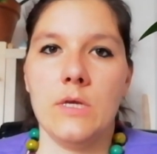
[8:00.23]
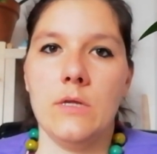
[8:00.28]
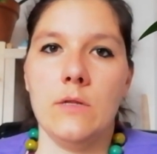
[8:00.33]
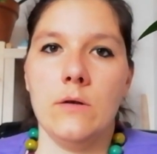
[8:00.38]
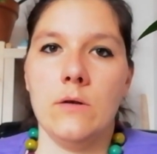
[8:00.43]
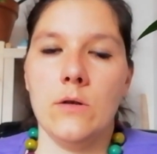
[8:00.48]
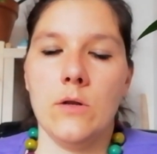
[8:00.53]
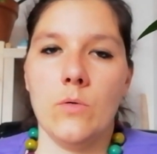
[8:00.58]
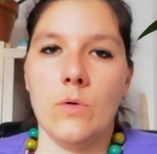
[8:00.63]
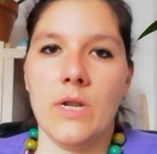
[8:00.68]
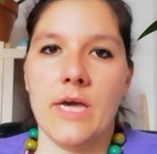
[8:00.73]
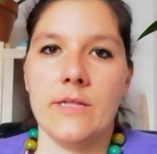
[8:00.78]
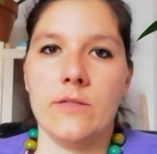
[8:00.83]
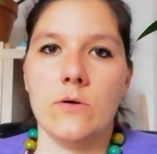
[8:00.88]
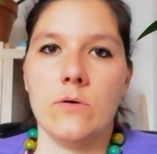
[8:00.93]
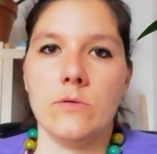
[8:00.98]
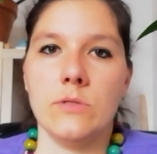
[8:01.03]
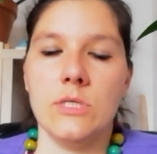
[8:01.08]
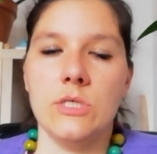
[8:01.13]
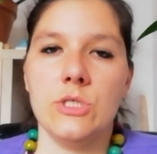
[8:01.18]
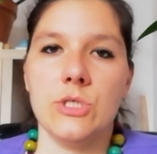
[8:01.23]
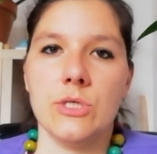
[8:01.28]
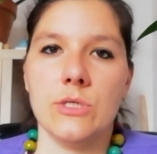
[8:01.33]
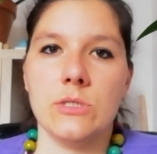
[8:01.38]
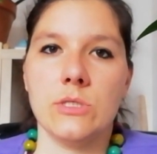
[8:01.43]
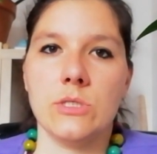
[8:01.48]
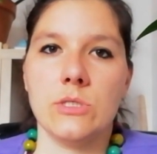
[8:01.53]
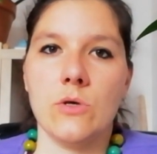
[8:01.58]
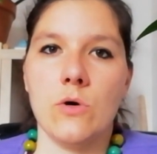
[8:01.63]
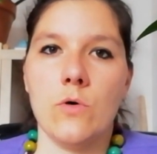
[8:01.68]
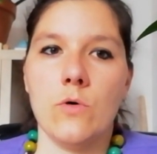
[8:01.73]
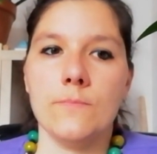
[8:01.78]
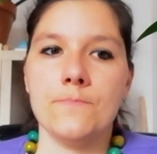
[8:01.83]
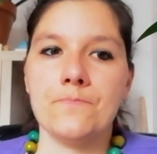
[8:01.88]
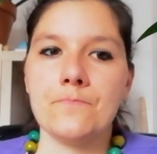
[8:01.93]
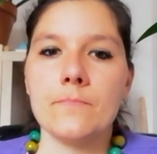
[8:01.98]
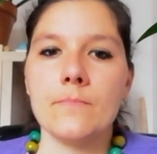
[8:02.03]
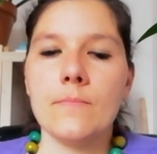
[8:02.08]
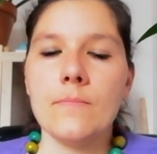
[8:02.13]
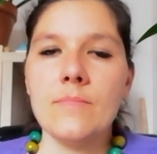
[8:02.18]
in low light conditions. So
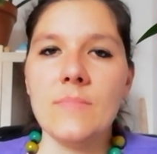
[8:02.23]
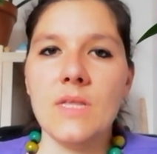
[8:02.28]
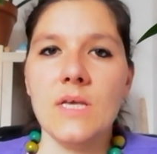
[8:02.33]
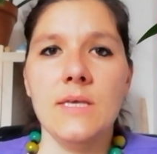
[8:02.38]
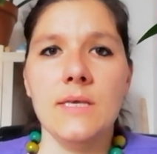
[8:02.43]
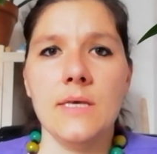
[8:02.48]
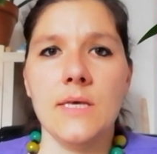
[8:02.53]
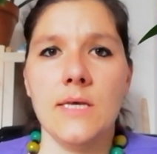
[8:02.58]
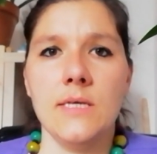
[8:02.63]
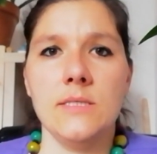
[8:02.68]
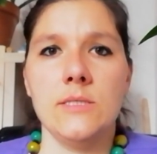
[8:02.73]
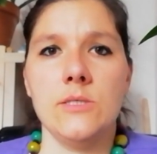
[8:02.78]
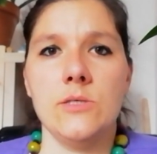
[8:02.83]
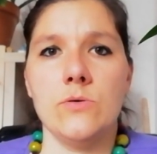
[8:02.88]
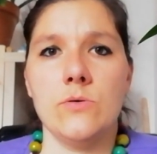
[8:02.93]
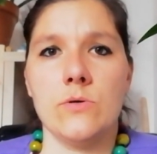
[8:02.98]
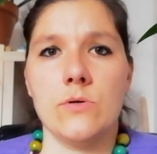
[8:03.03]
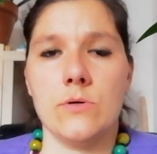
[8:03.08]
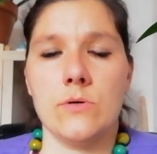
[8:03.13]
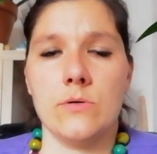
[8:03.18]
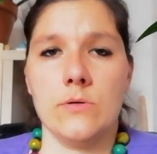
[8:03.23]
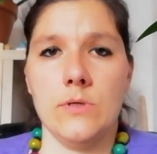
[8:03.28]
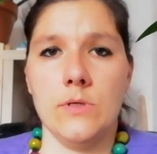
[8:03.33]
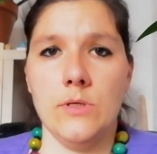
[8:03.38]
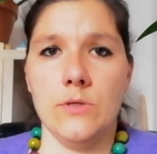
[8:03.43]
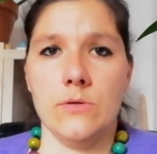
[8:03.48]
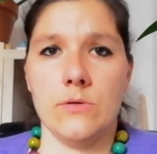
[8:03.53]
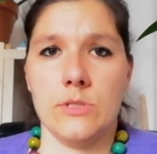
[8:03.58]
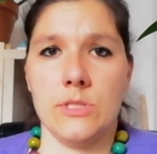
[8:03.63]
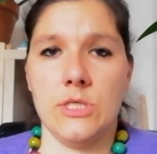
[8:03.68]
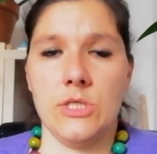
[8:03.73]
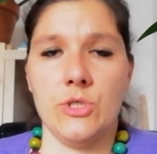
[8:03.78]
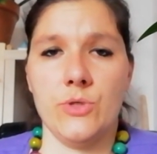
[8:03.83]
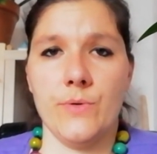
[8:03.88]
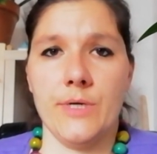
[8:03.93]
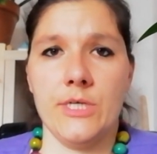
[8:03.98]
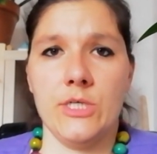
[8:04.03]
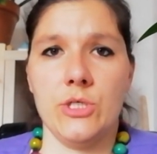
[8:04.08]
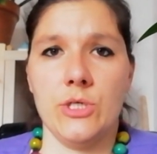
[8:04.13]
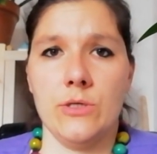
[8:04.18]
in case your
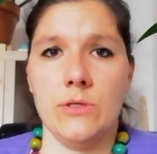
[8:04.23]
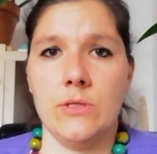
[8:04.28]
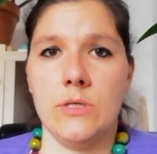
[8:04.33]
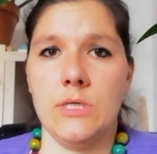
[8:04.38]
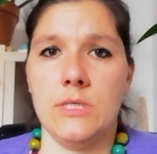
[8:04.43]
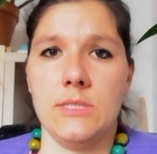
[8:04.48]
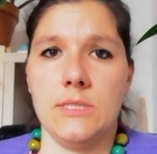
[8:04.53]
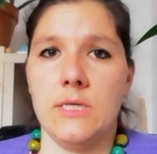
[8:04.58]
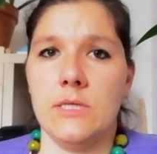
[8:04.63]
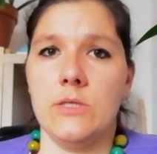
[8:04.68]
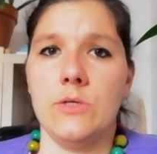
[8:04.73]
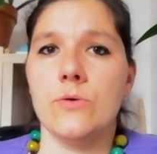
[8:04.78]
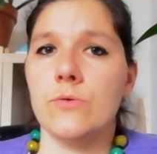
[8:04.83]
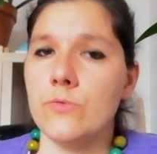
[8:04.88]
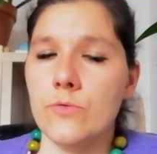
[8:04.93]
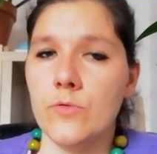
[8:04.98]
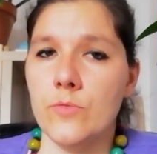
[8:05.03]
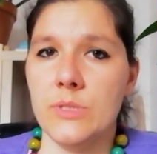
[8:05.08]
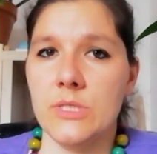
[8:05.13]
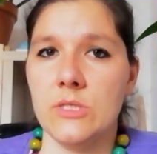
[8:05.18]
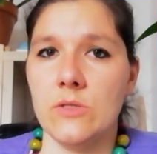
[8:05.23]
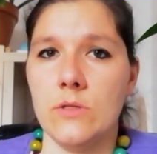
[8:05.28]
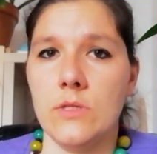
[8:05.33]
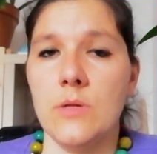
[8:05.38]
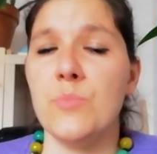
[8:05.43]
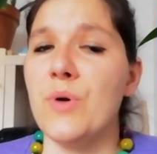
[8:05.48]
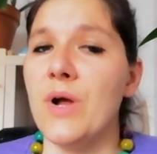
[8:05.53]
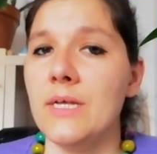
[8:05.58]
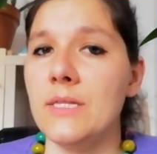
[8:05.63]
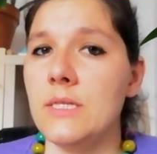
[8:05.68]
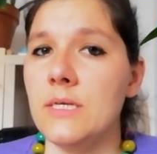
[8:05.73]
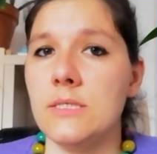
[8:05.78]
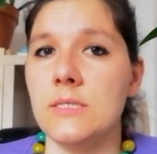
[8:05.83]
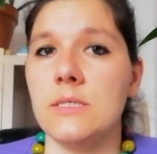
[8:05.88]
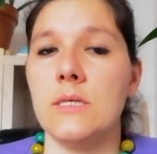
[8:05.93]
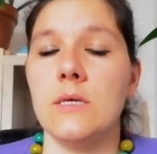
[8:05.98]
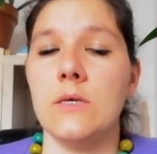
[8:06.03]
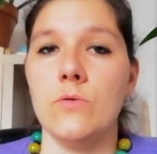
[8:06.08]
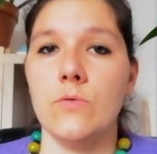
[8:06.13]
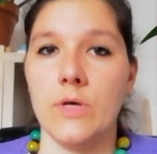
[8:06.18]
situation is that your room is not the
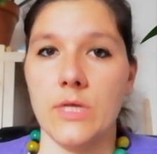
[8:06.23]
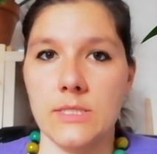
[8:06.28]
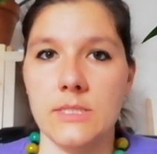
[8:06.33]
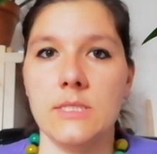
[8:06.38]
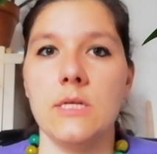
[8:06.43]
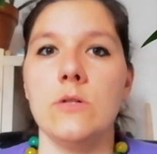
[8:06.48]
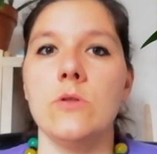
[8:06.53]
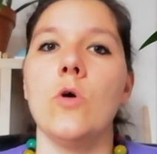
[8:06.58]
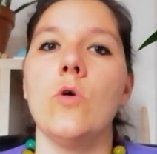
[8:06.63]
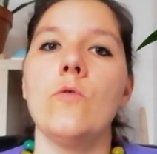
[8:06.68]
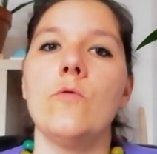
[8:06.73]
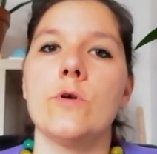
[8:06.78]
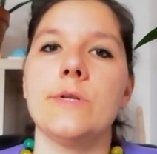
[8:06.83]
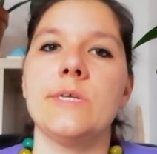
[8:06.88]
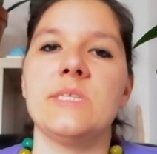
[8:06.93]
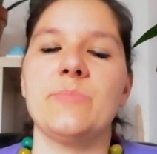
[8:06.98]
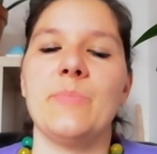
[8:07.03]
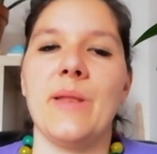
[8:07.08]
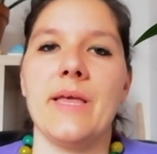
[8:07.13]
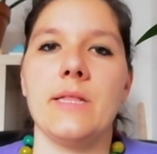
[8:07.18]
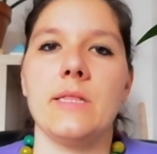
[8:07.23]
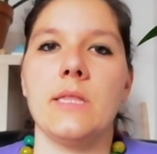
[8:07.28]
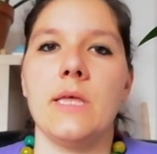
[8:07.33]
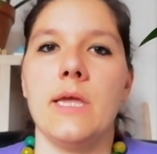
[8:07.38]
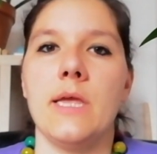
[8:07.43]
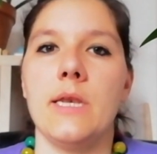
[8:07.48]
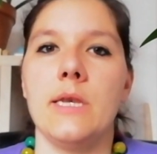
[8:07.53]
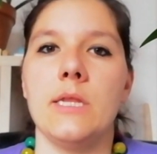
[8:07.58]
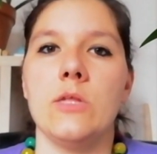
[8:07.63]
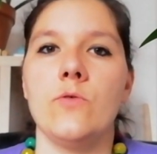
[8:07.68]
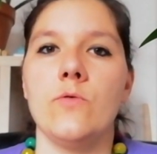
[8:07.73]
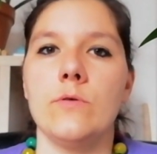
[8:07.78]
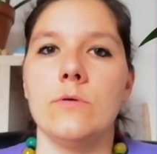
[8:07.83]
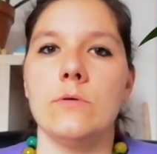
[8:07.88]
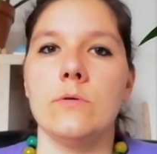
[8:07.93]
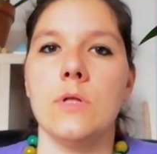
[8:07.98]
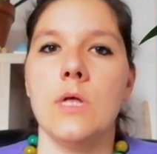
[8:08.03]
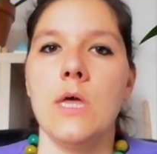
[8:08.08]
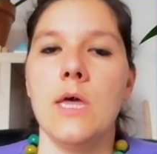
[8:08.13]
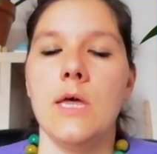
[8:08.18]
brightest, you can still go for this plant, and it
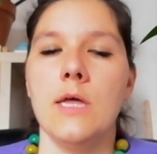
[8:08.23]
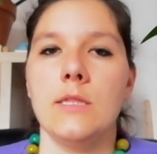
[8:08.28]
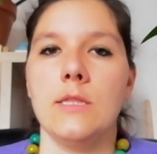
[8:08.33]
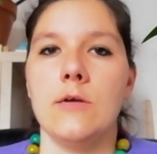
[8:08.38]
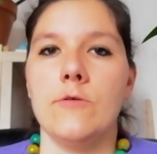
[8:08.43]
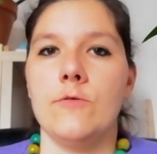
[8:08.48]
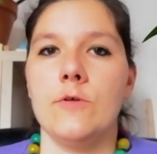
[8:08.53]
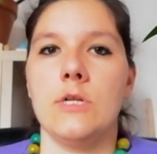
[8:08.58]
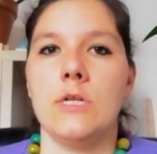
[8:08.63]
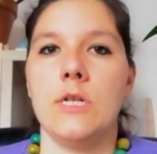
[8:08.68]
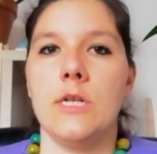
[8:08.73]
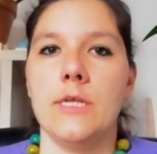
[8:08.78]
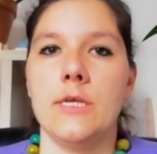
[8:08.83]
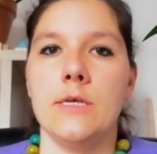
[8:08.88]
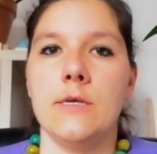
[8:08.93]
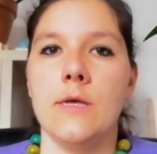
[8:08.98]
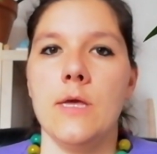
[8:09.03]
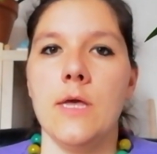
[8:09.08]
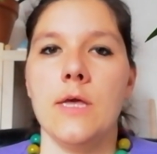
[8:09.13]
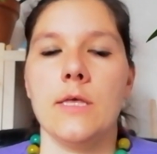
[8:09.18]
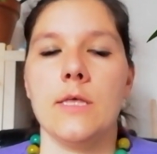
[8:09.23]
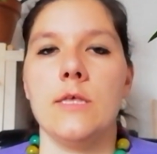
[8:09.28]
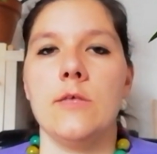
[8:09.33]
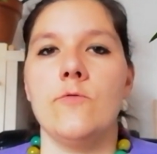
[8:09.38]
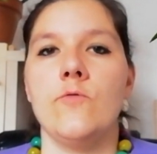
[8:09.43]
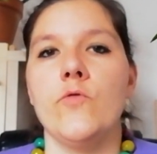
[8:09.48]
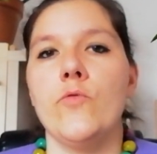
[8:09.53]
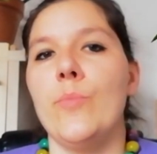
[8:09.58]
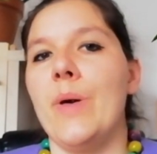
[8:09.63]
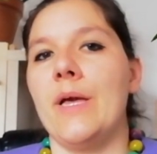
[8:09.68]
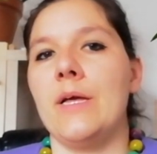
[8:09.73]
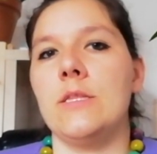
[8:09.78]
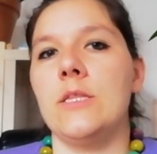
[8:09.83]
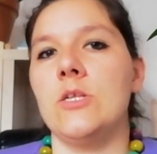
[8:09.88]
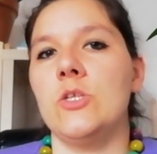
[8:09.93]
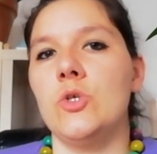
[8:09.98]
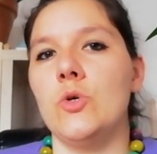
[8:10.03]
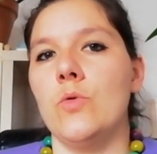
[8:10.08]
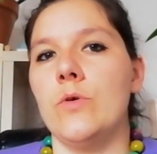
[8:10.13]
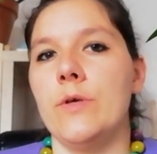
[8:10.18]
will definitely give you back
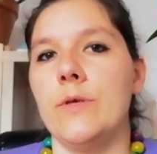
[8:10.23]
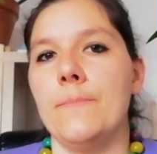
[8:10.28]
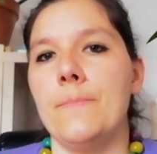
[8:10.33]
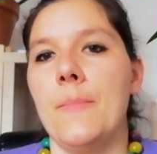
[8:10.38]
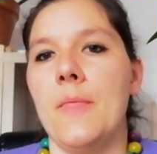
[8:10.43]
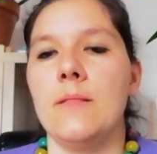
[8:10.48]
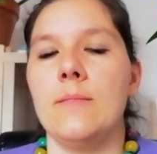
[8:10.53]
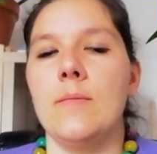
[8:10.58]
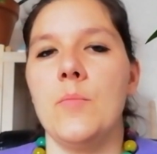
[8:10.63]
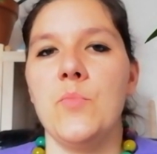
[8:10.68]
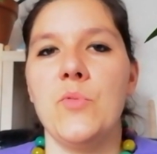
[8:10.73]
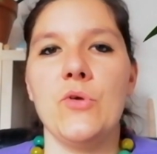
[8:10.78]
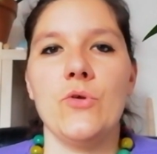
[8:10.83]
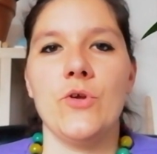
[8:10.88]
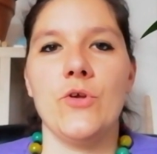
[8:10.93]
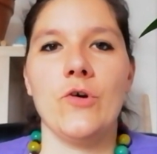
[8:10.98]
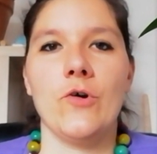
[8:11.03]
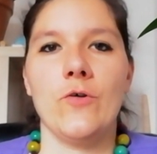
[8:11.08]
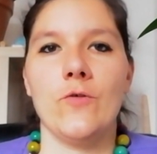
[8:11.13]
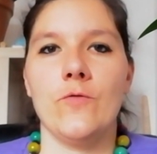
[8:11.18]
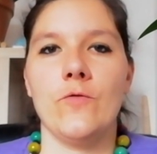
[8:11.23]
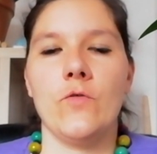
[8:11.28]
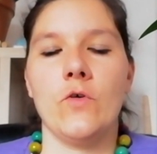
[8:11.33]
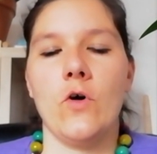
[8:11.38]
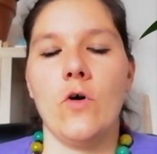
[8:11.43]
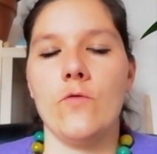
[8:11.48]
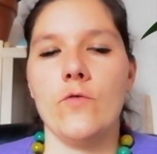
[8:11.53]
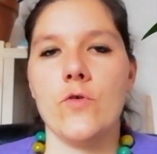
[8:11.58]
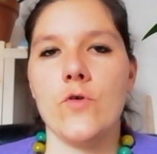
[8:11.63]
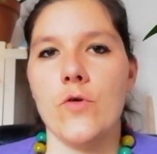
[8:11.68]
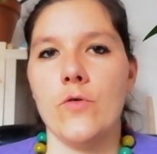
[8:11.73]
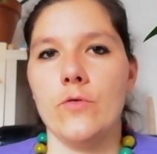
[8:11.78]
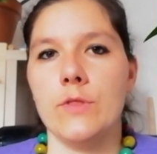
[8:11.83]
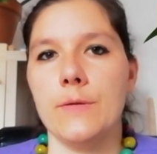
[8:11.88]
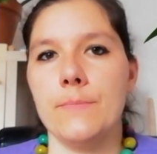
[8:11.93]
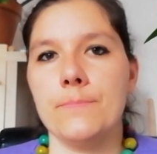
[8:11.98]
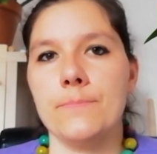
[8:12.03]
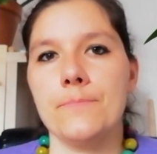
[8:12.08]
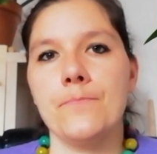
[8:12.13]
the joy and the beauty of growth.